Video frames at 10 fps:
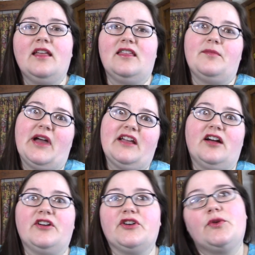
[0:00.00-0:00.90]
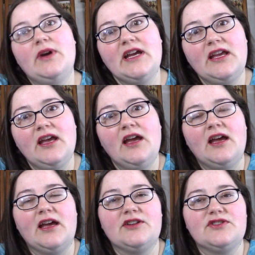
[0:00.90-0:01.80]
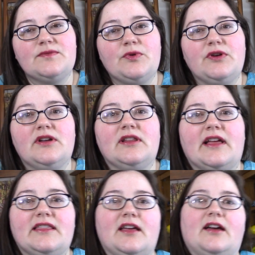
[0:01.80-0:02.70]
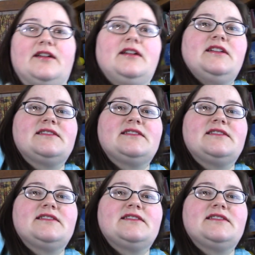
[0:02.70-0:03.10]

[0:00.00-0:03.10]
They might cut her quick and just put like the